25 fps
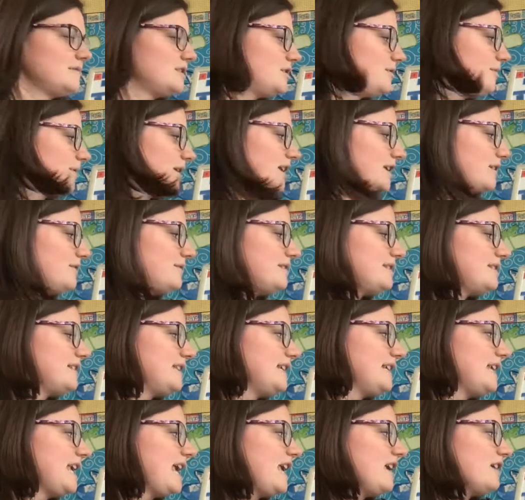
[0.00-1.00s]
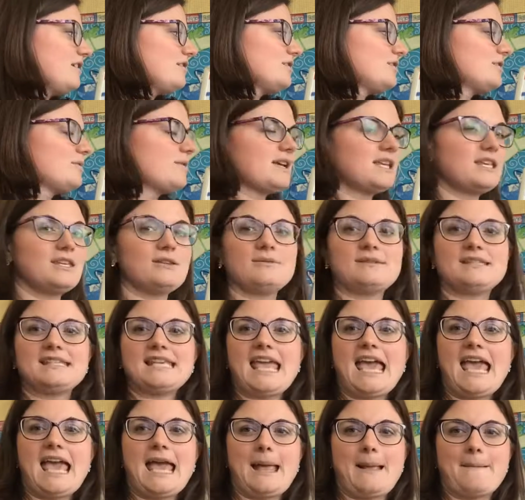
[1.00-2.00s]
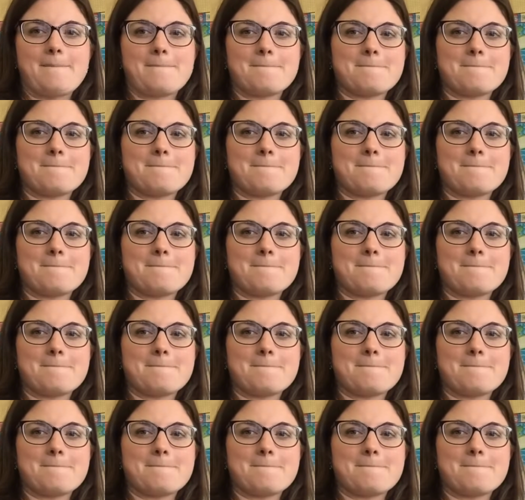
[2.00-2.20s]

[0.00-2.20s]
Do I use CK or do I use K?